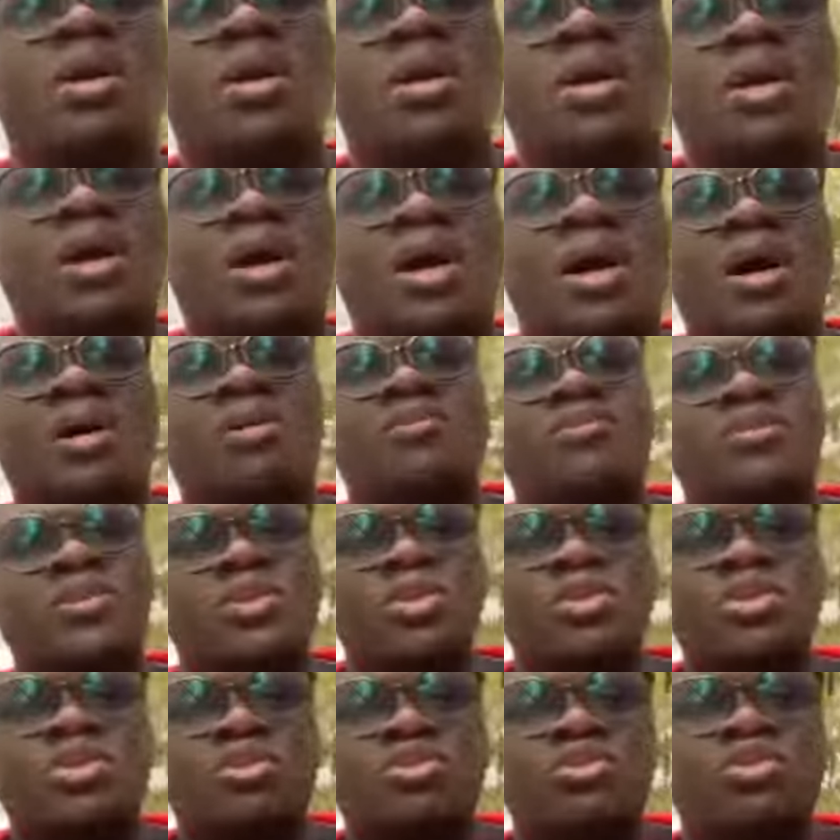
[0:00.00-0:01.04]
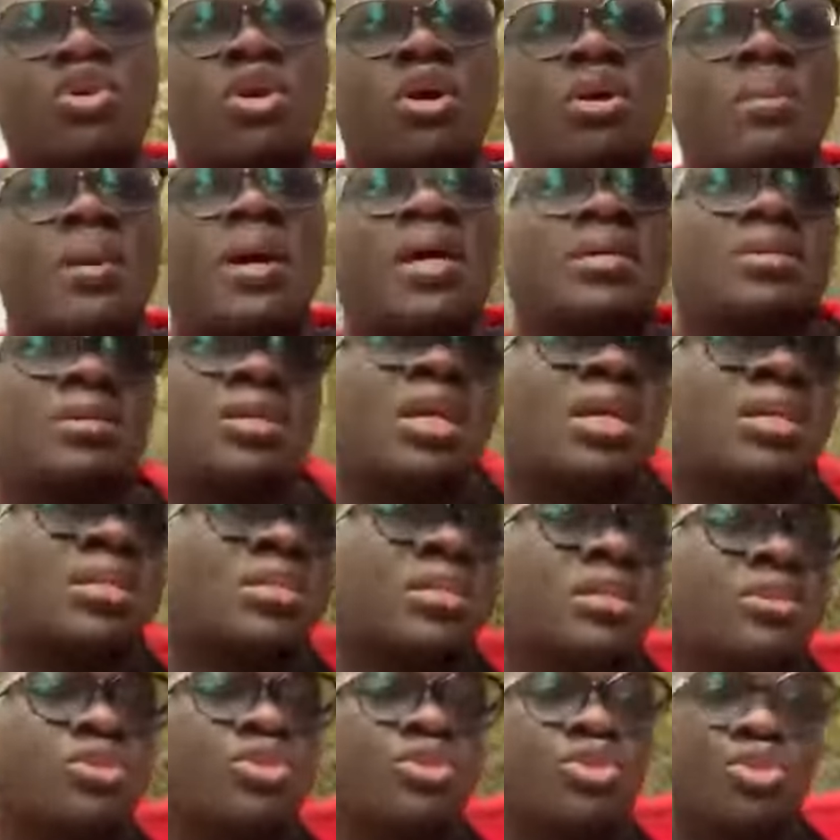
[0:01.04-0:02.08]
So you can see again what we
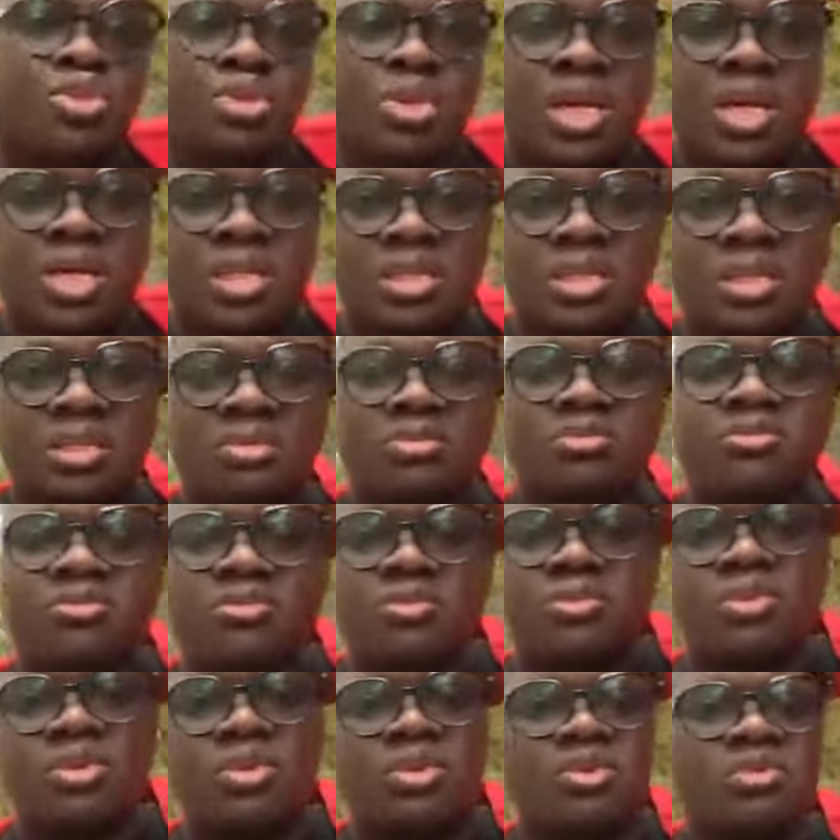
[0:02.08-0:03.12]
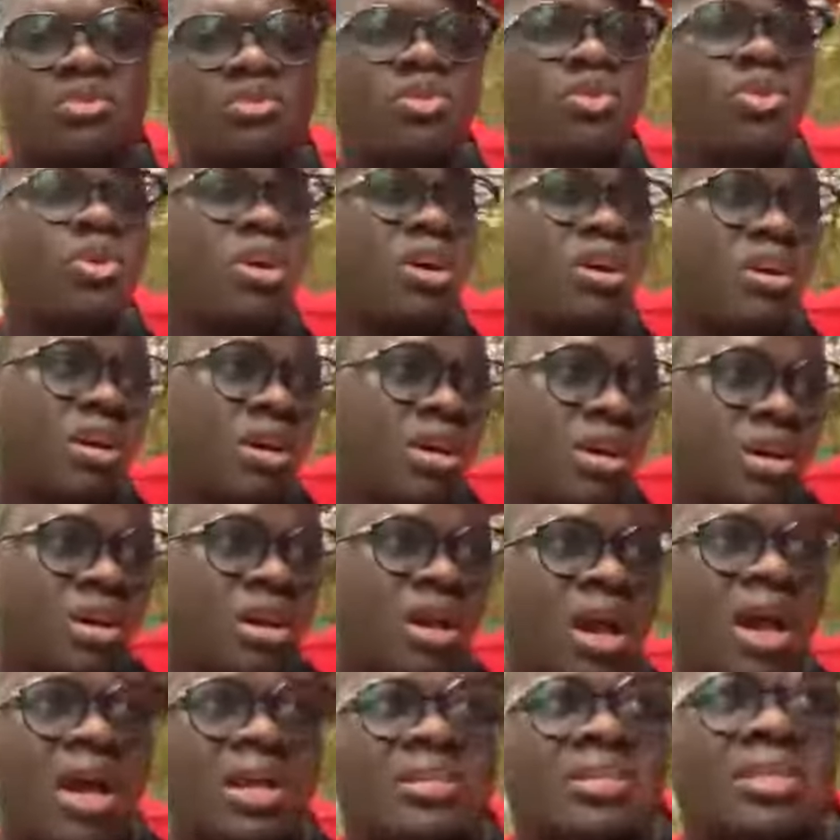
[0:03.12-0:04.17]
keep talking about. For those of you who
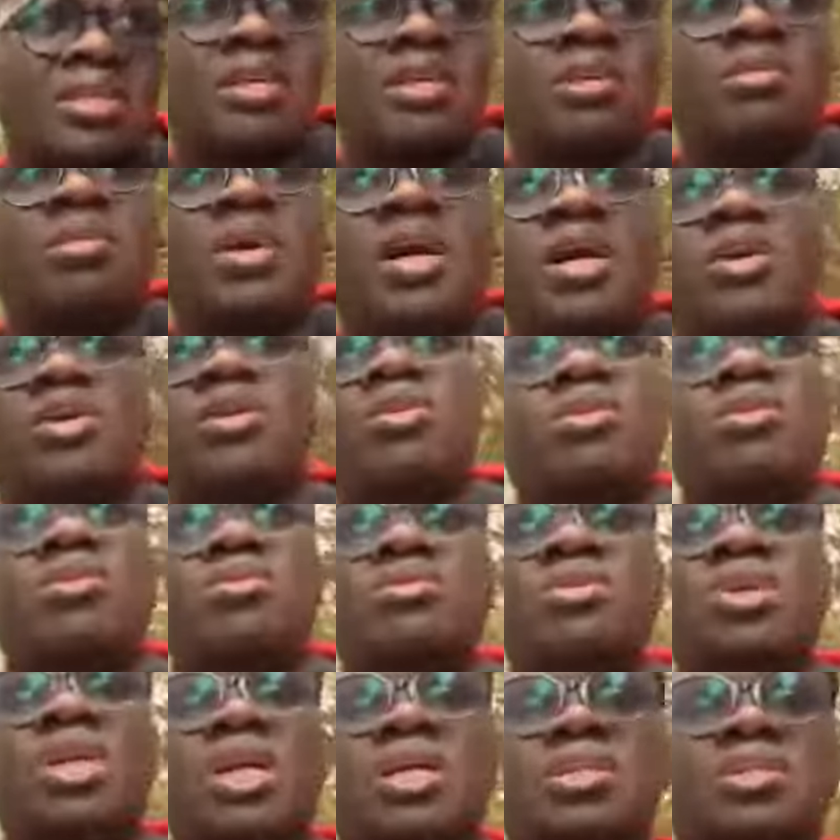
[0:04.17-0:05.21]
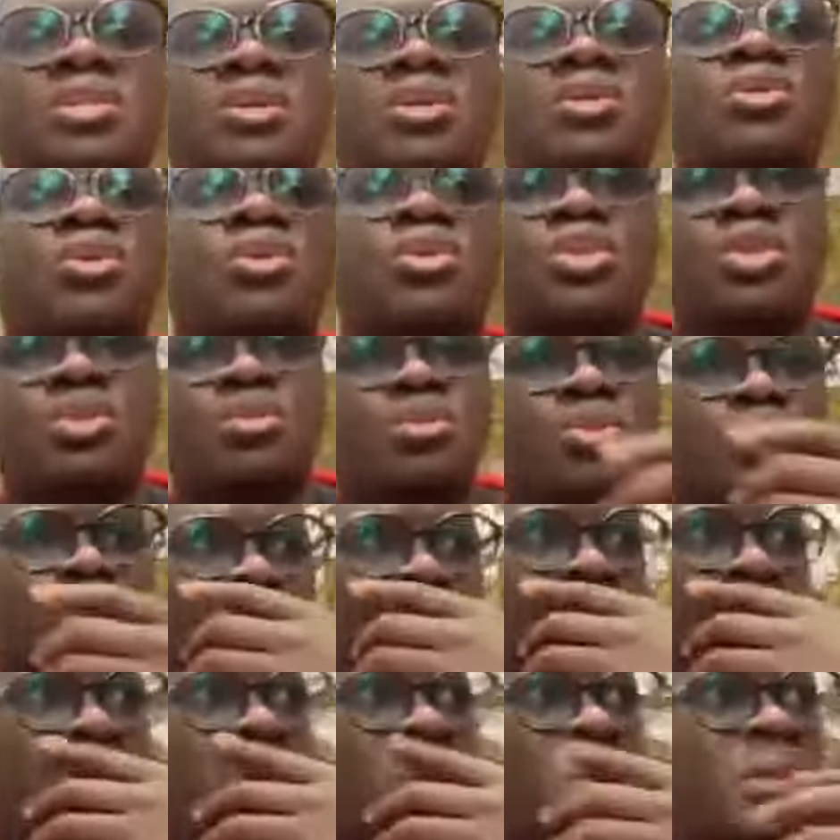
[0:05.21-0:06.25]
are my real estate student, for those of
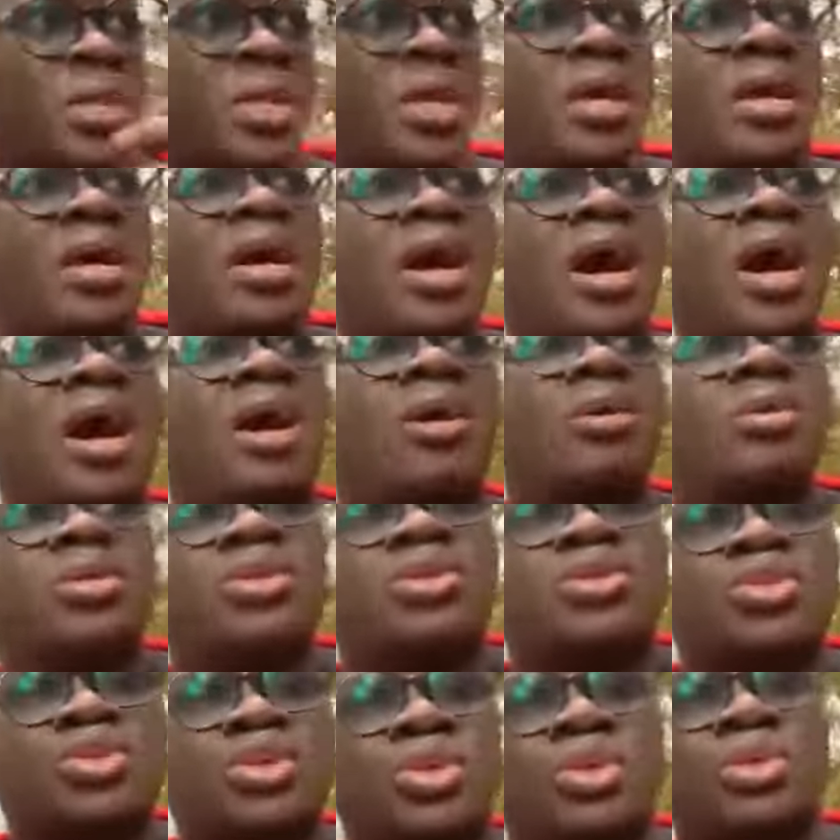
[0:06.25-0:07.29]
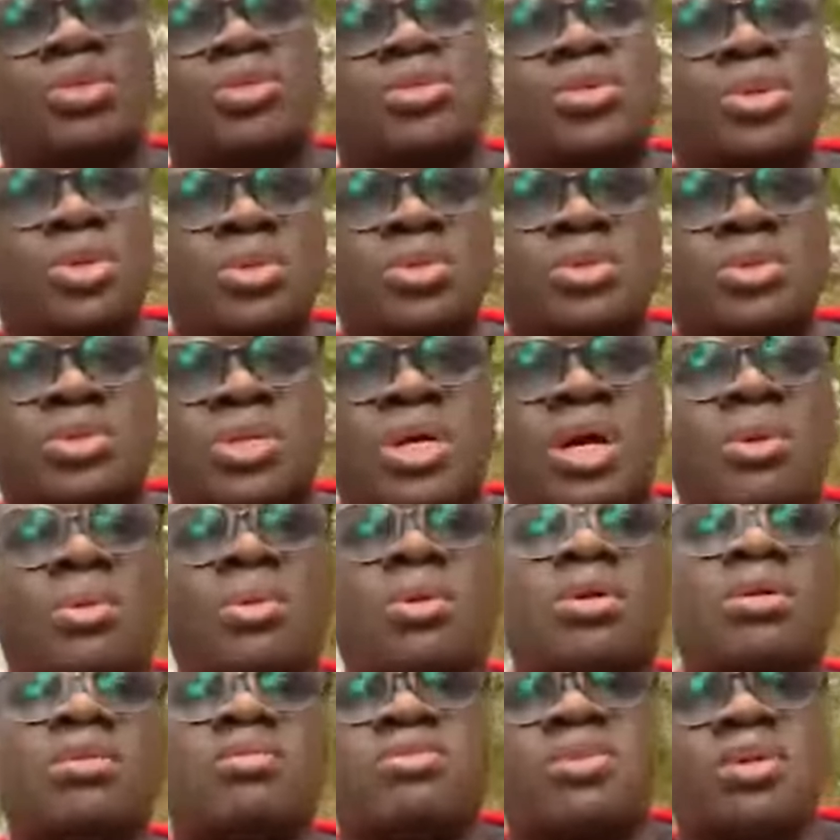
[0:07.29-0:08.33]
you who are attending my real
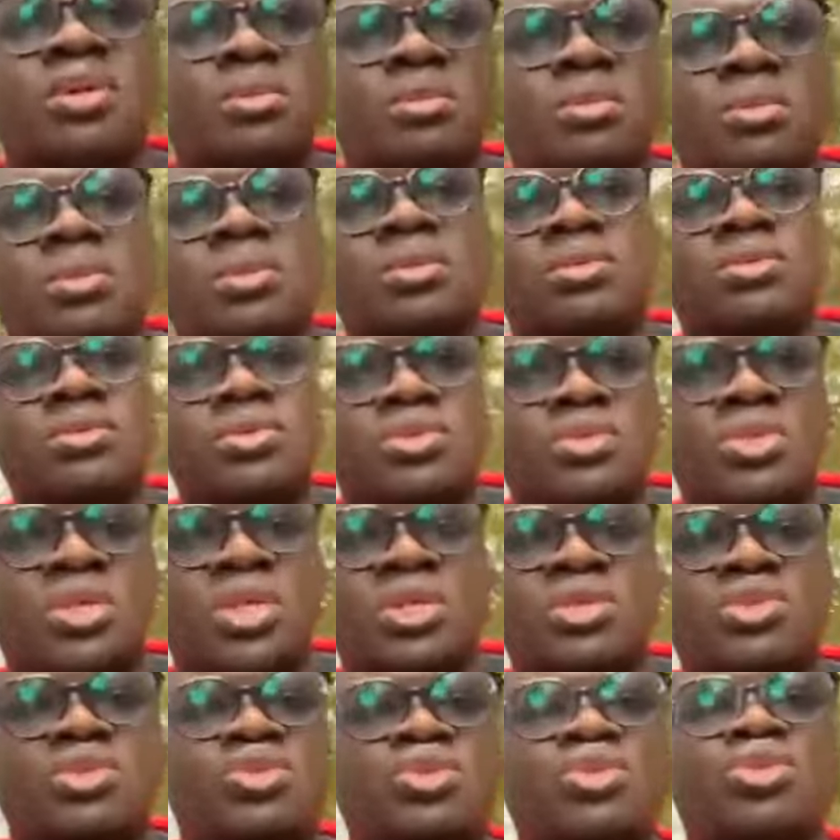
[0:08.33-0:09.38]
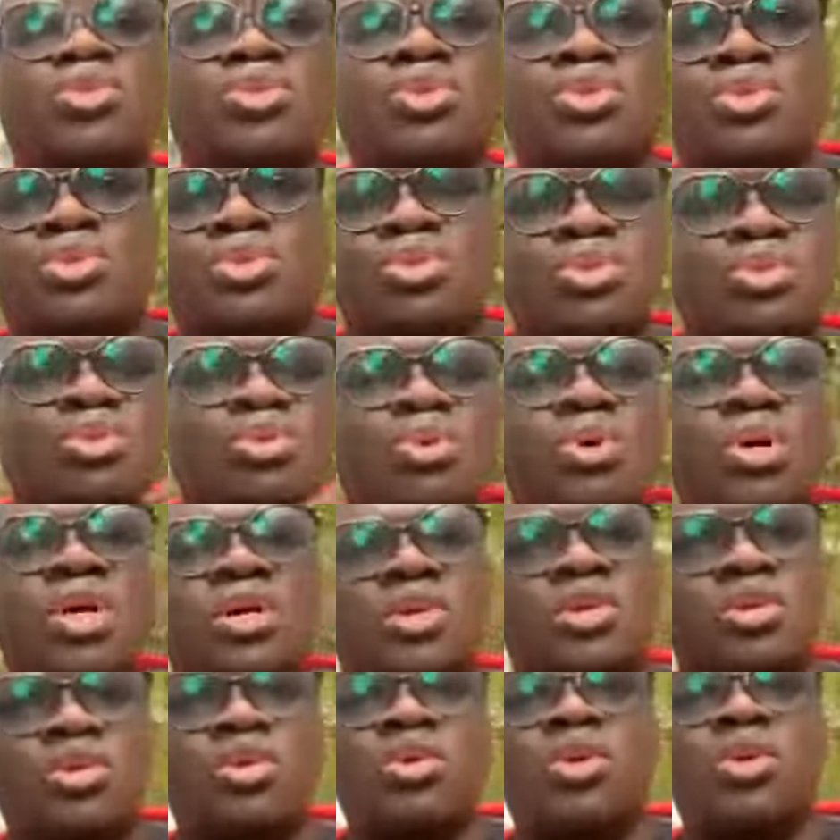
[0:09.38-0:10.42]
estate coaching program, I always
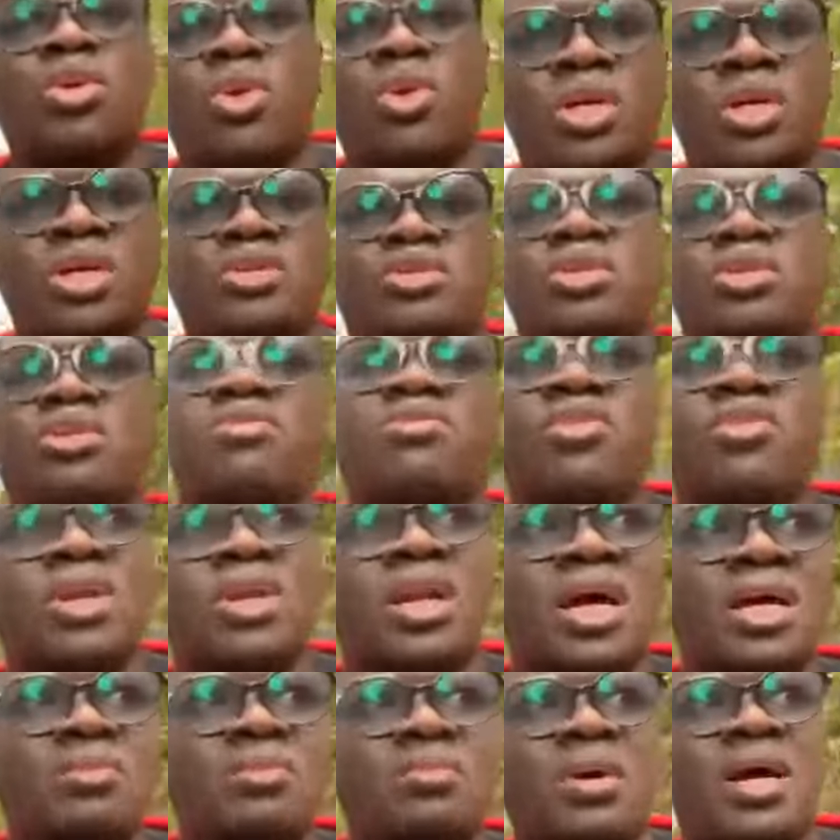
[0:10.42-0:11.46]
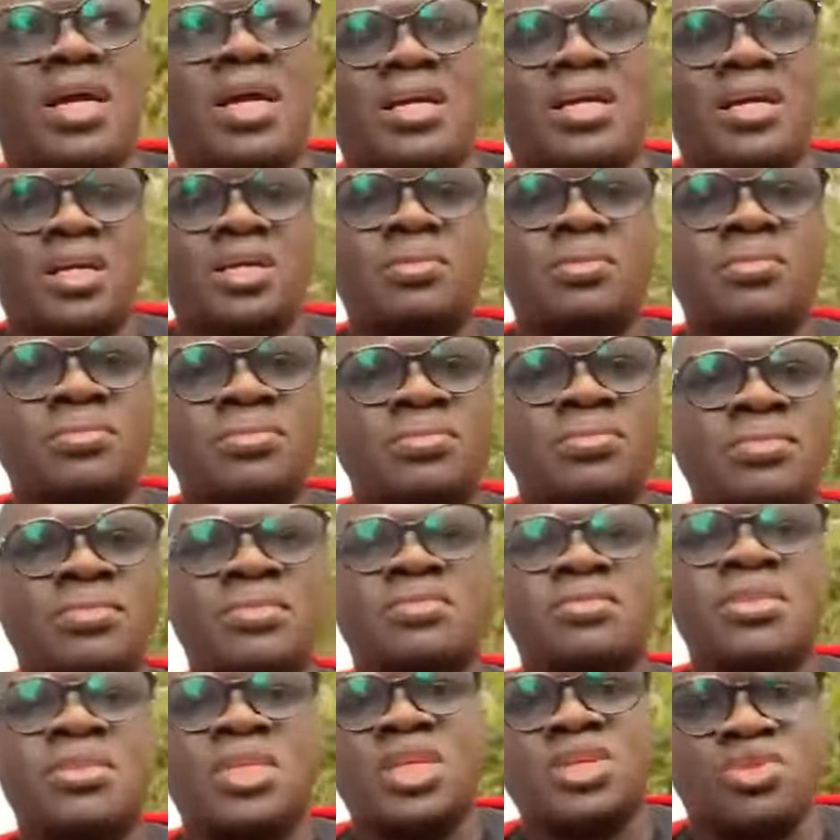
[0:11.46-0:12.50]
told you that one of the things to
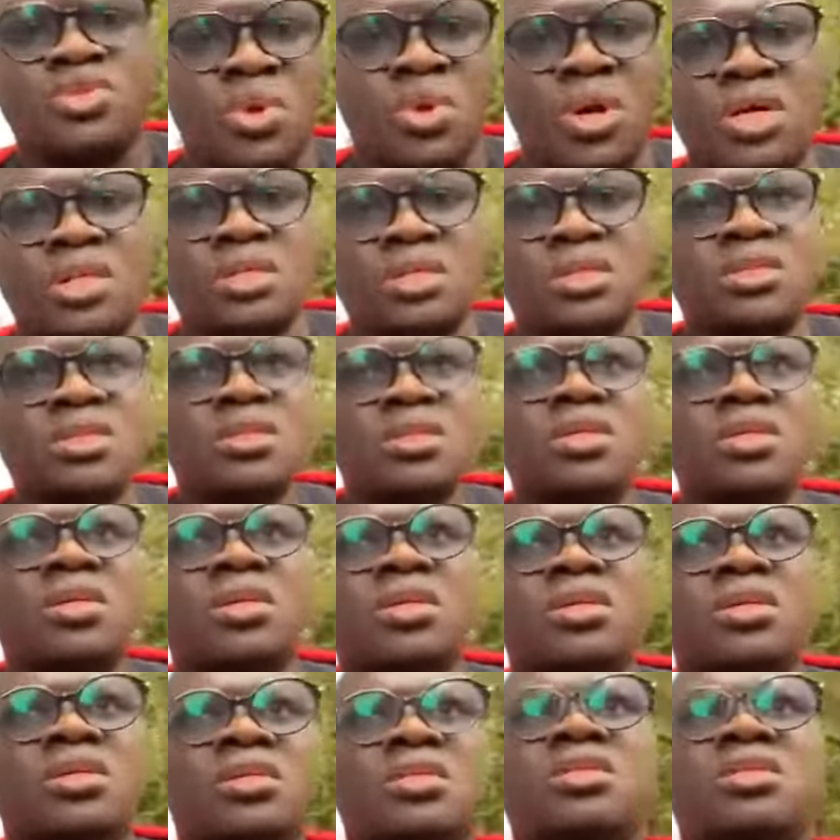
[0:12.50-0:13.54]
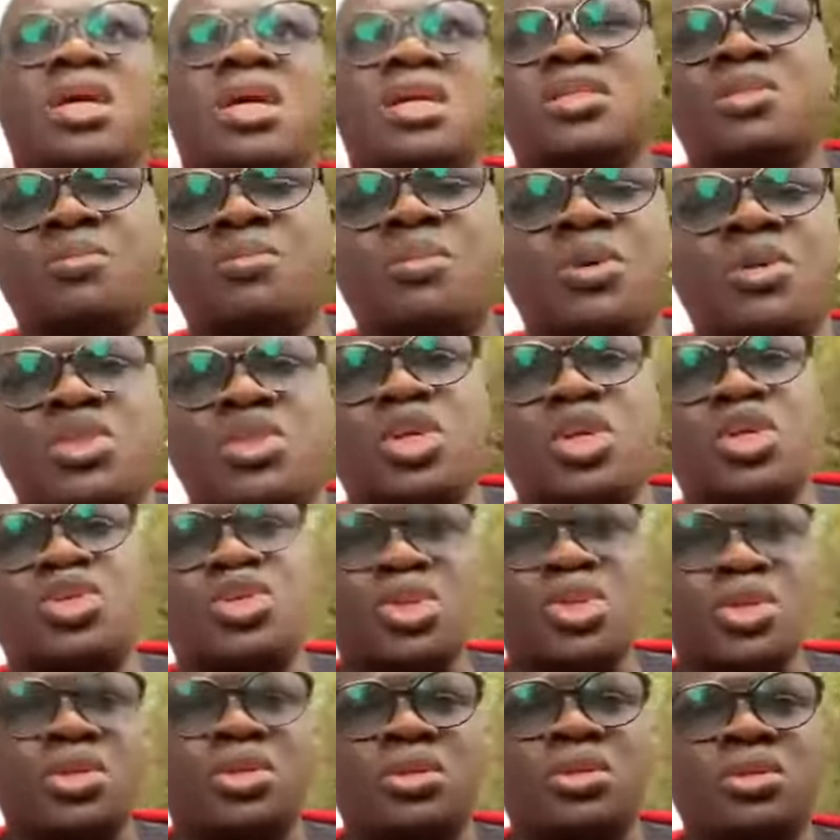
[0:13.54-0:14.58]
use to know a good location for land
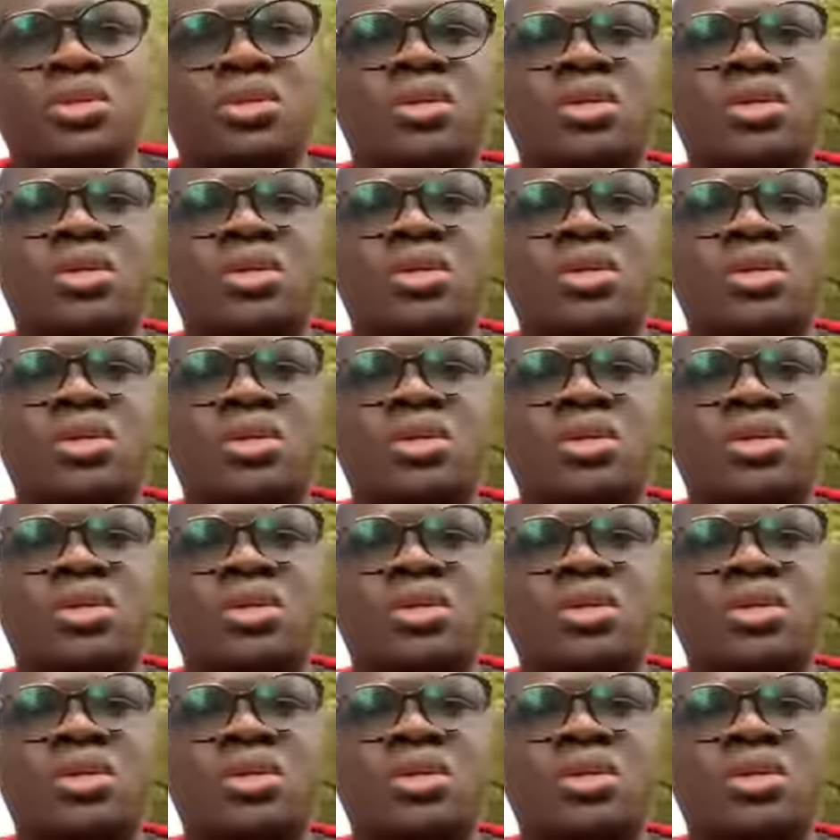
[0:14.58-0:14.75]
banking